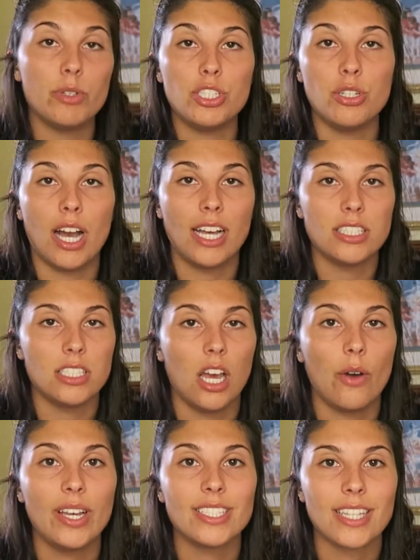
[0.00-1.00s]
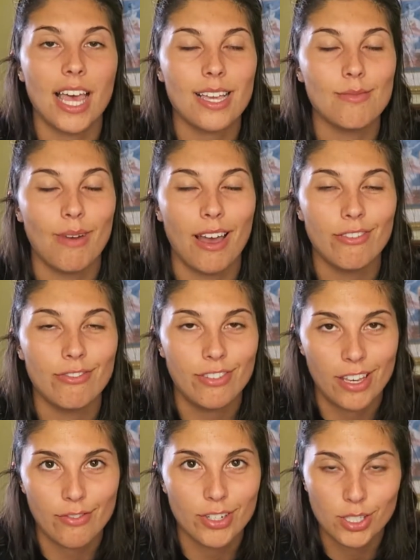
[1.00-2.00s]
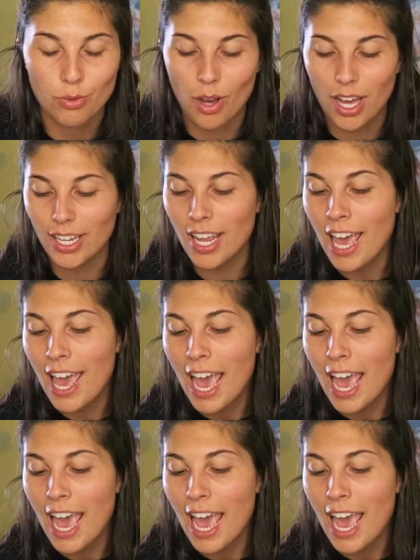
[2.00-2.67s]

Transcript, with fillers: which you guys know is like my favorite one.